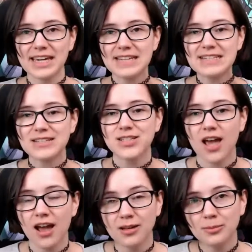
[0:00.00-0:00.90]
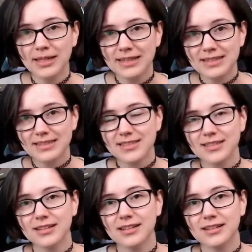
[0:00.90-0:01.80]
is a turn-based
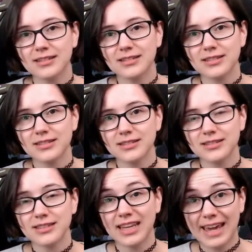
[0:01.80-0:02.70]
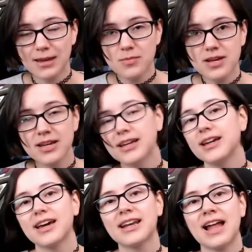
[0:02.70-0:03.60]
game,
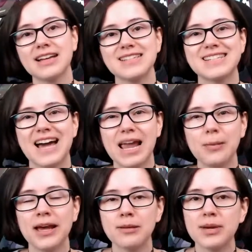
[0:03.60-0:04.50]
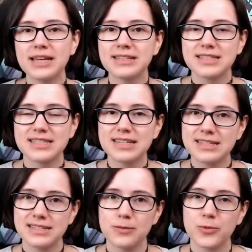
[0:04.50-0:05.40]
and it has a timeline-based
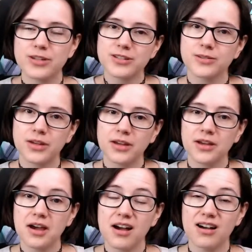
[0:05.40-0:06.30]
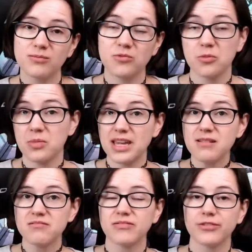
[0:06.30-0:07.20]
system, which is, for me,
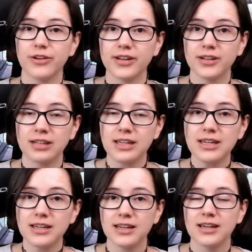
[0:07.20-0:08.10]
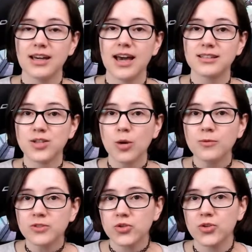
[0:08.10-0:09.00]
very unique. At the top of
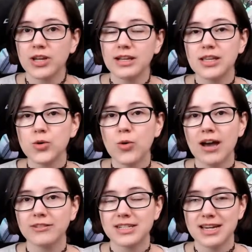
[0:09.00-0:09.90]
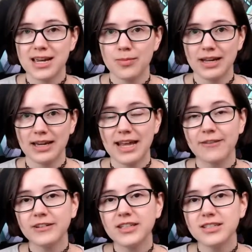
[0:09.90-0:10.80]
the screen, you have a timeline.
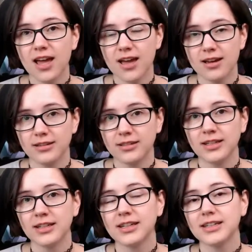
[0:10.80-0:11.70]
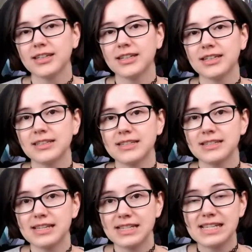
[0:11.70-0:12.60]
Every turn is
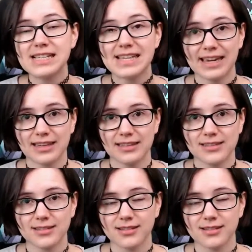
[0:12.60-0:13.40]
60 seconds,